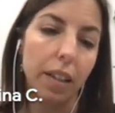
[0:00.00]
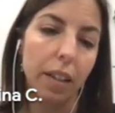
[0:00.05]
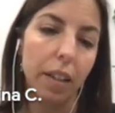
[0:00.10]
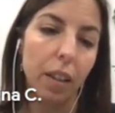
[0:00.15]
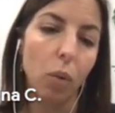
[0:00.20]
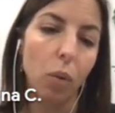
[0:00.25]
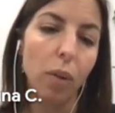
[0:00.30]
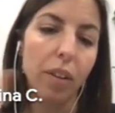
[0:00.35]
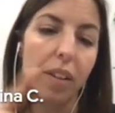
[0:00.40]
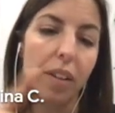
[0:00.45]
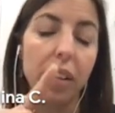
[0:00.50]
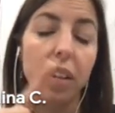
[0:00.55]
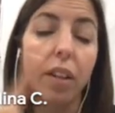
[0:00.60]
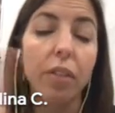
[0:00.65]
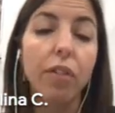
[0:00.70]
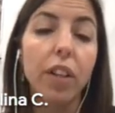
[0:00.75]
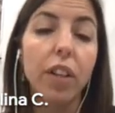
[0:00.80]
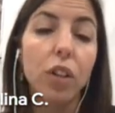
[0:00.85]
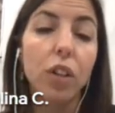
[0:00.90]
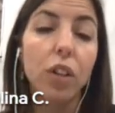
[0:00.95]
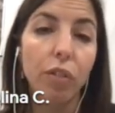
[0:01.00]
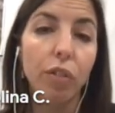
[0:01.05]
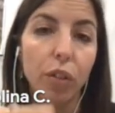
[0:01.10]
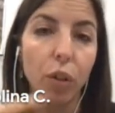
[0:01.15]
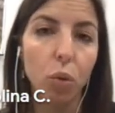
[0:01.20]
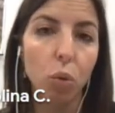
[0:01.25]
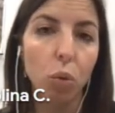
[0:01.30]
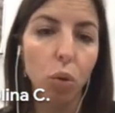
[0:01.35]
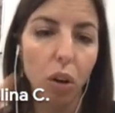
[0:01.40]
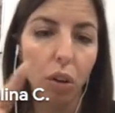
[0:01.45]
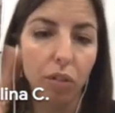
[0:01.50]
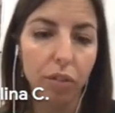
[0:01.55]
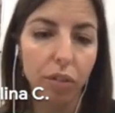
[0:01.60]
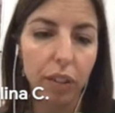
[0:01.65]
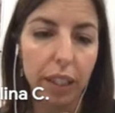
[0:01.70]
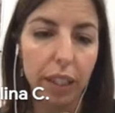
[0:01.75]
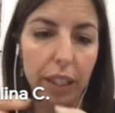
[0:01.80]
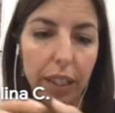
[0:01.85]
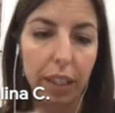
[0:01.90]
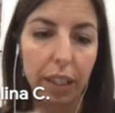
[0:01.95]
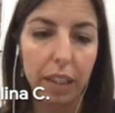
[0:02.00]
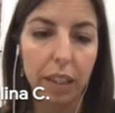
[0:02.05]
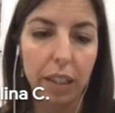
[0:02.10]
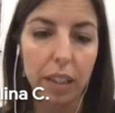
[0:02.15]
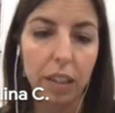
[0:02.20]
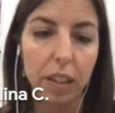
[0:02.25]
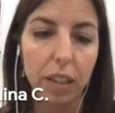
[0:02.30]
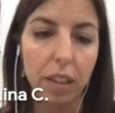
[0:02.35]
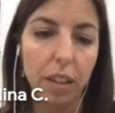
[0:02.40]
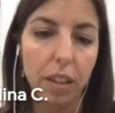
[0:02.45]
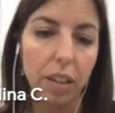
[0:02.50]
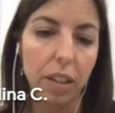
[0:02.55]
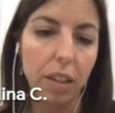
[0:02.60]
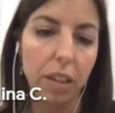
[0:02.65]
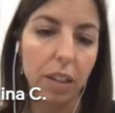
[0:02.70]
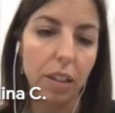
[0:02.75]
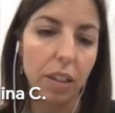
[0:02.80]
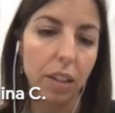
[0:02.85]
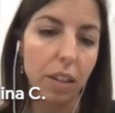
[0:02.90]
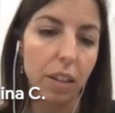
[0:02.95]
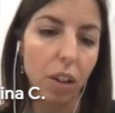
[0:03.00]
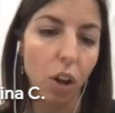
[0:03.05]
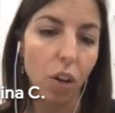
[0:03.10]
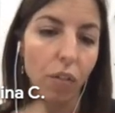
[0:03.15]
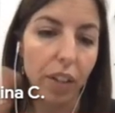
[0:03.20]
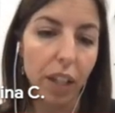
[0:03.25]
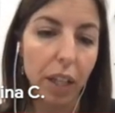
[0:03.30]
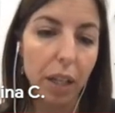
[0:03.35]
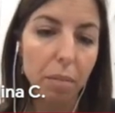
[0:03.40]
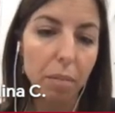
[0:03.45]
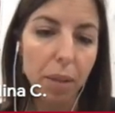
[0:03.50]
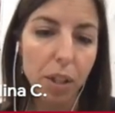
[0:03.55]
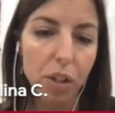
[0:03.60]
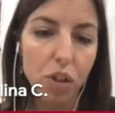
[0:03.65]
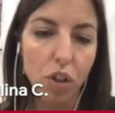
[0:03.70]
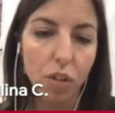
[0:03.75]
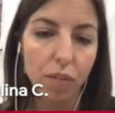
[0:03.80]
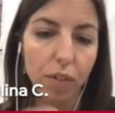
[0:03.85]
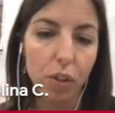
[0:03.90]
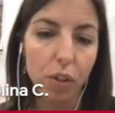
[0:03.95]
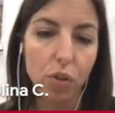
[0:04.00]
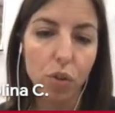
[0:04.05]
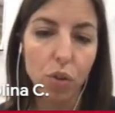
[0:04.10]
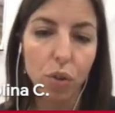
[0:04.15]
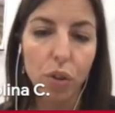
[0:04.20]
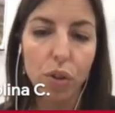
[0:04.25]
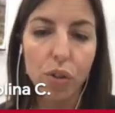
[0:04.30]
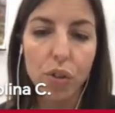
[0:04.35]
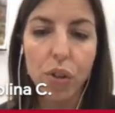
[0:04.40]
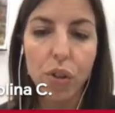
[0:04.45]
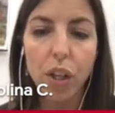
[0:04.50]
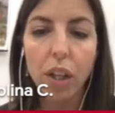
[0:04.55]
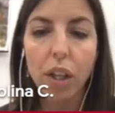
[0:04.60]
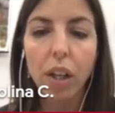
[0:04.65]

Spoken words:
within the field of view of the image of the source,